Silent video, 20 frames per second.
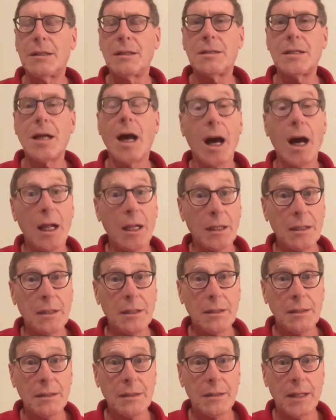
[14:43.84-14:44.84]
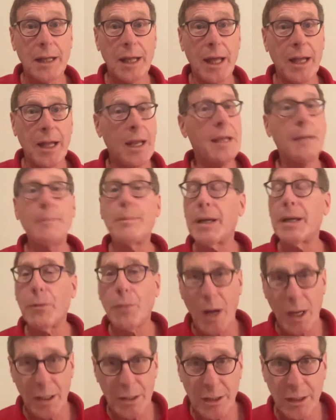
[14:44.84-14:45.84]
Tal and anybody
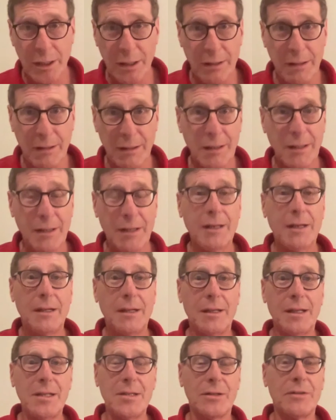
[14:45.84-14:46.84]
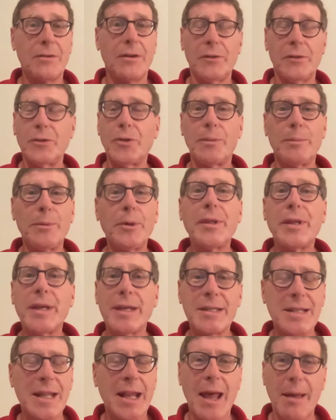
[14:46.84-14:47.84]
watching? These are all normal
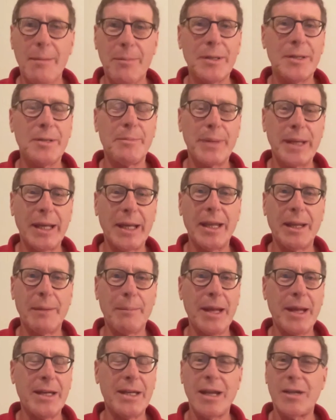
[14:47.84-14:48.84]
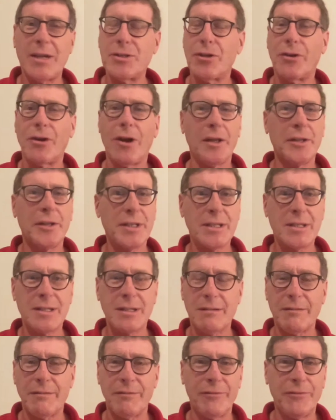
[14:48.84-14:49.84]
things that happen to beginning meditators. They're all just
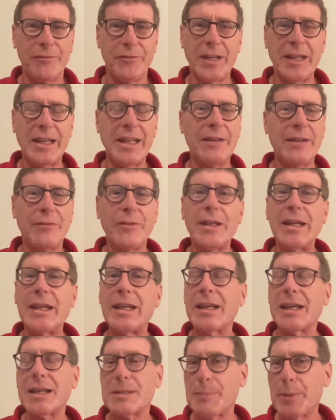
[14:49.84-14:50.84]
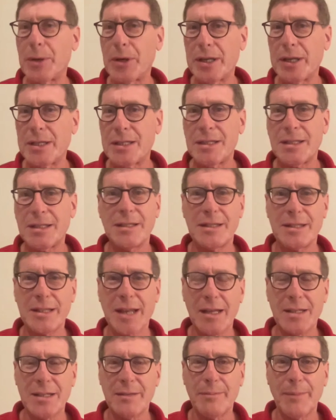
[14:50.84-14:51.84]
fleeting experiences and
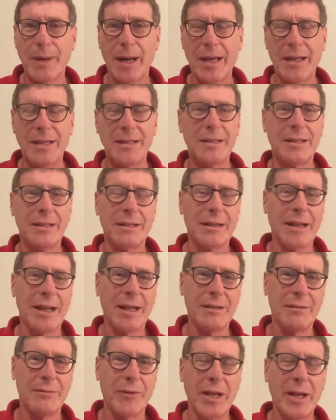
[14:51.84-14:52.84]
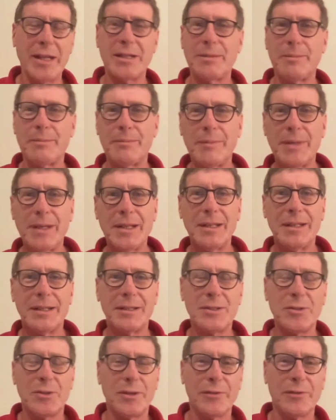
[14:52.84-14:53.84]
states of mind and random
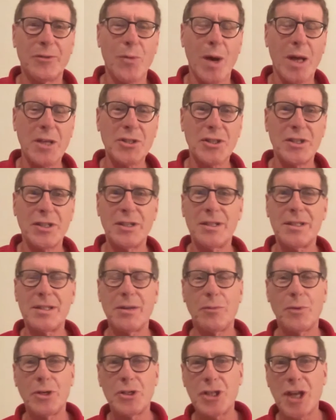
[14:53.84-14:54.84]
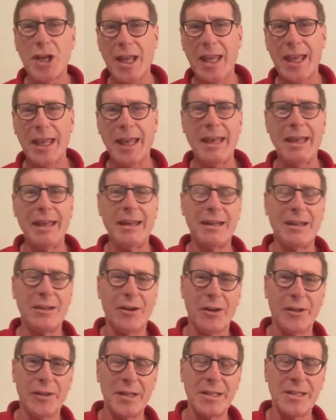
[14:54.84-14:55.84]
sort of questions, and we're checking in and
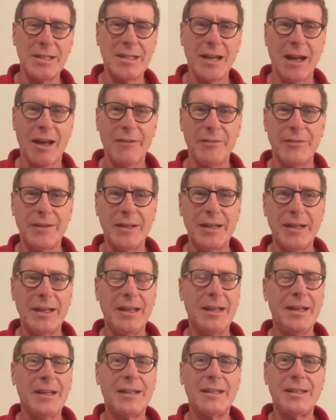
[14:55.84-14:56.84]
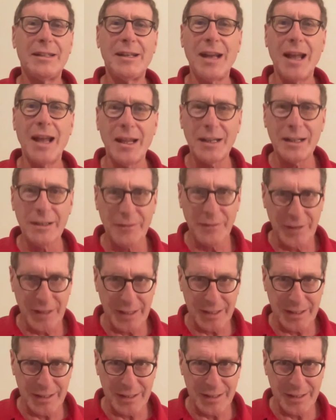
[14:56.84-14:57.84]
all this stuff. none of
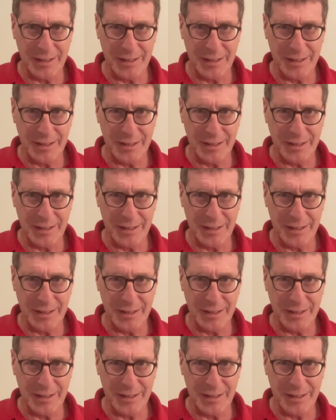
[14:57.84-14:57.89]
it